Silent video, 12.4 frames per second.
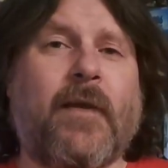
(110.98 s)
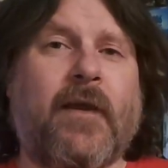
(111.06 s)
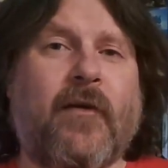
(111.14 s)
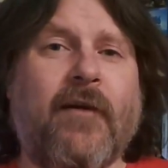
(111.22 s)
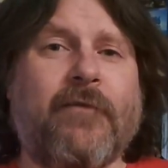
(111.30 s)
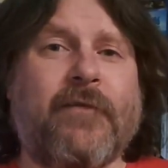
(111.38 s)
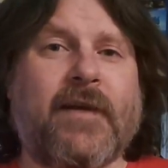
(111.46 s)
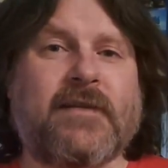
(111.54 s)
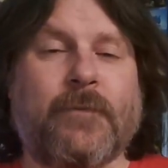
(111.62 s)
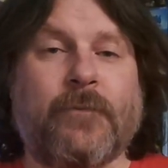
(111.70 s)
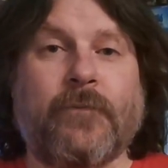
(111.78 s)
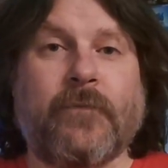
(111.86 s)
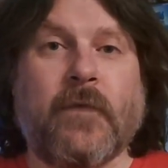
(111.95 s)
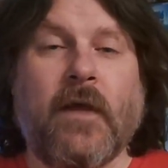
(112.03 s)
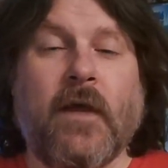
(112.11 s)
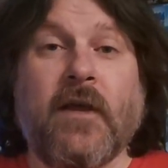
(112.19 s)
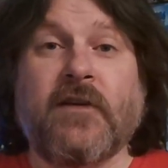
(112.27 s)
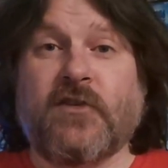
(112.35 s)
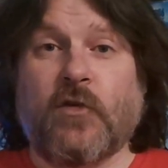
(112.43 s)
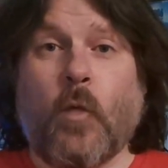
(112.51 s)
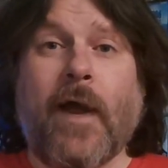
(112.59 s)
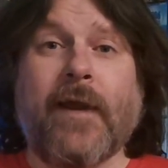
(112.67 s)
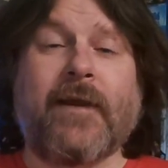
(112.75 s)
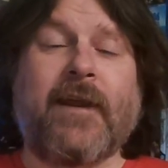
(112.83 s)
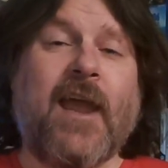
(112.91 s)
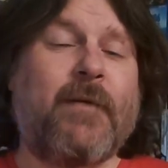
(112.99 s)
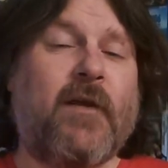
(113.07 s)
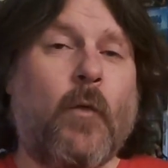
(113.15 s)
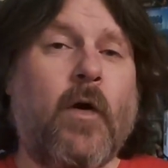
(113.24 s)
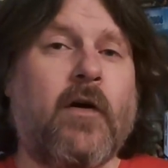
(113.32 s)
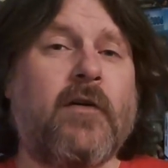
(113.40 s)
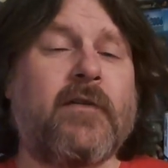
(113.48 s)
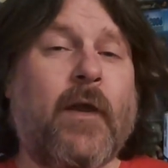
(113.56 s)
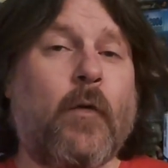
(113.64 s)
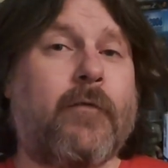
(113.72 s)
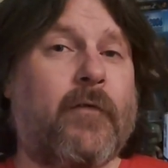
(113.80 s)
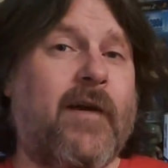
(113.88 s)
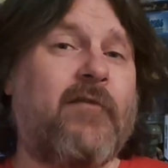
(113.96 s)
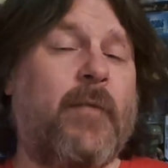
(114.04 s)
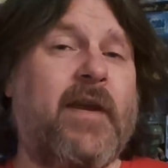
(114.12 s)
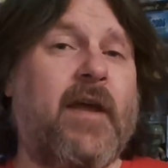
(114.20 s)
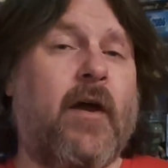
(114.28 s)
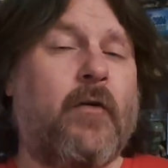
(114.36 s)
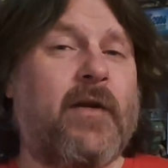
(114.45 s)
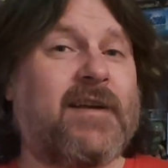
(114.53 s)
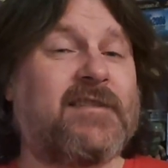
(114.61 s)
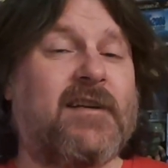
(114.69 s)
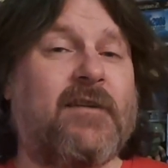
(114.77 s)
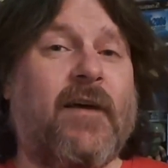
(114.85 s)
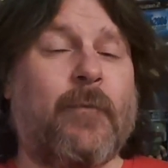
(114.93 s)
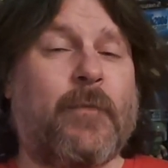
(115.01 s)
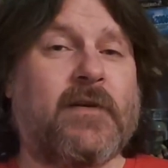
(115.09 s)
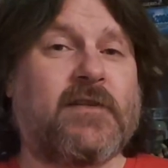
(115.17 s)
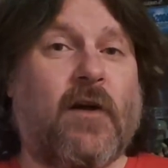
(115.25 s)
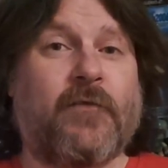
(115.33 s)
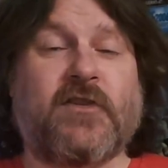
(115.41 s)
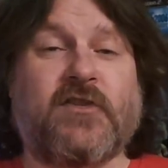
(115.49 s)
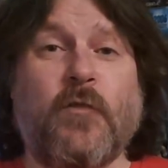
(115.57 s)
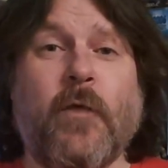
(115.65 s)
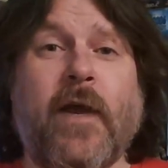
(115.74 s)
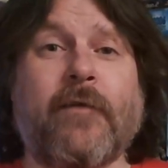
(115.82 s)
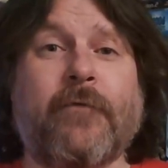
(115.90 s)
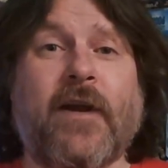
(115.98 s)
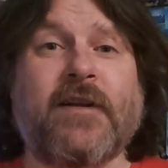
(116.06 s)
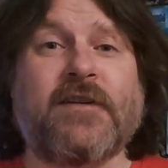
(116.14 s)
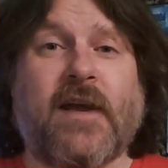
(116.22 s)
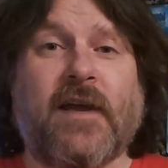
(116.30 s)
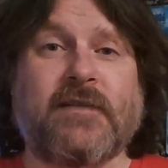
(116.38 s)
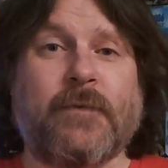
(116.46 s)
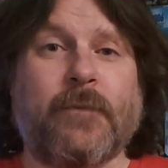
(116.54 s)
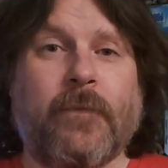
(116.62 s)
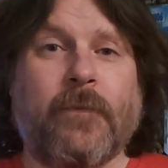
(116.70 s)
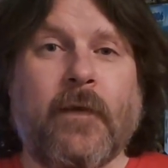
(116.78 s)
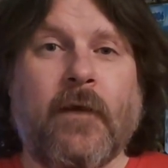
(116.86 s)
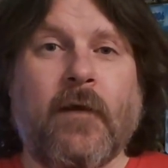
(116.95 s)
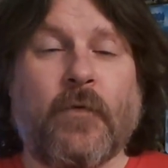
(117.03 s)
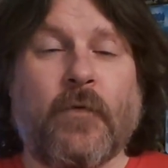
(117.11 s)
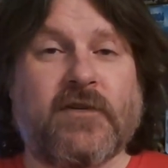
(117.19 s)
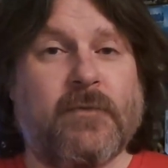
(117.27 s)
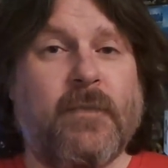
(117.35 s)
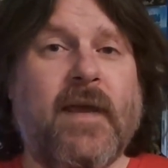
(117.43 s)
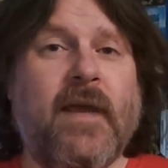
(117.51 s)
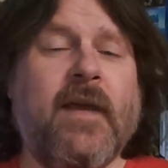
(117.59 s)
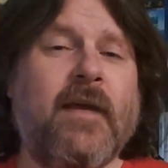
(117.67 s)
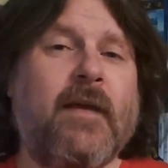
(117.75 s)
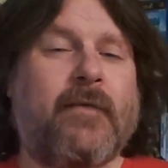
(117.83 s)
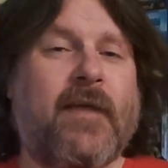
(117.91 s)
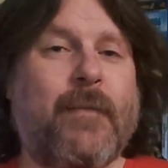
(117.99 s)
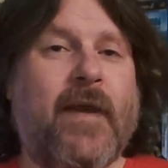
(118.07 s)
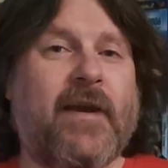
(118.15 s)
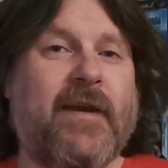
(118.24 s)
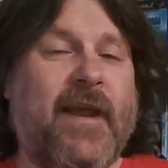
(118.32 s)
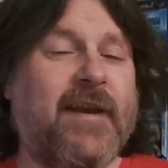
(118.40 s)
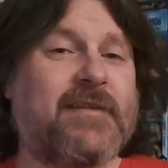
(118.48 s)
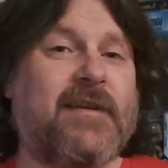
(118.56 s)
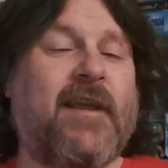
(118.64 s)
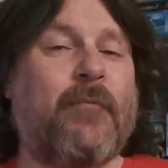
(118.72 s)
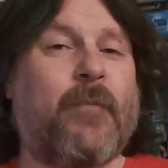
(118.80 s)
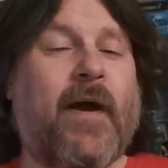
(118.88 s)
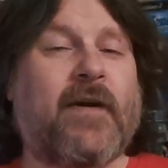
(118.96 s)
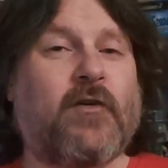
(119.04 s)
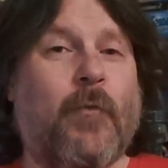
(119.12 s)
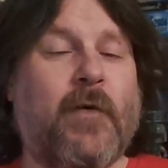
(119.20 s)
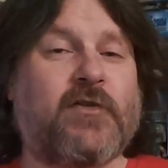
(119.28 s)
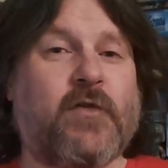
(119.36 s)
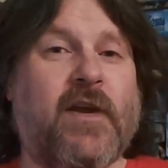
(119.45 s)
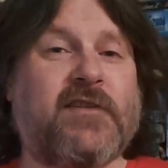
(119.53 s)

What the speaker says: Graphics. To the wider gaming world, they will forever be known as the developers of the Tomb Raider franchise. But to me, they made an instant impact almost straight